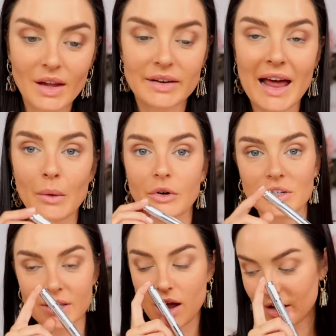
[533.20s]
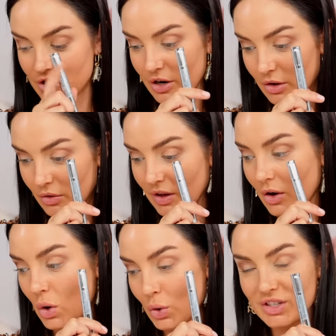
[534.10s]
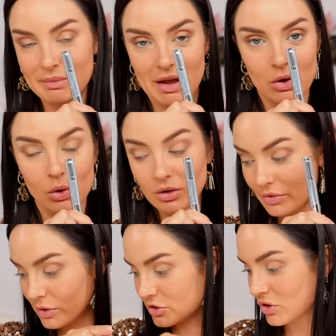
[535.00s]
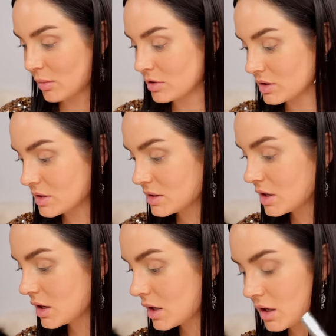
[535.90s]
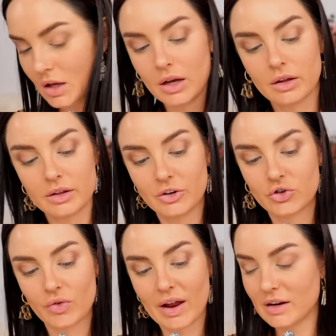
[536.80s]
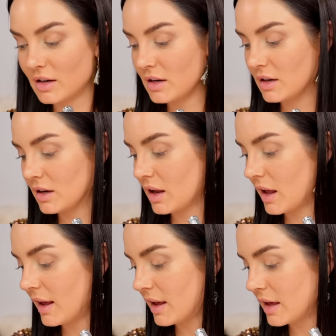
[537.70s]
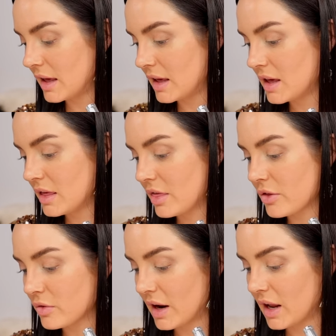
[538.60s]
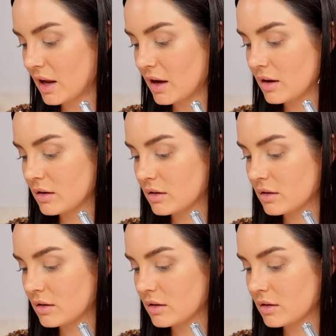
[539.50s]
Now we're into the eyeshadow that caused me all of those troubles. The dreaded E3.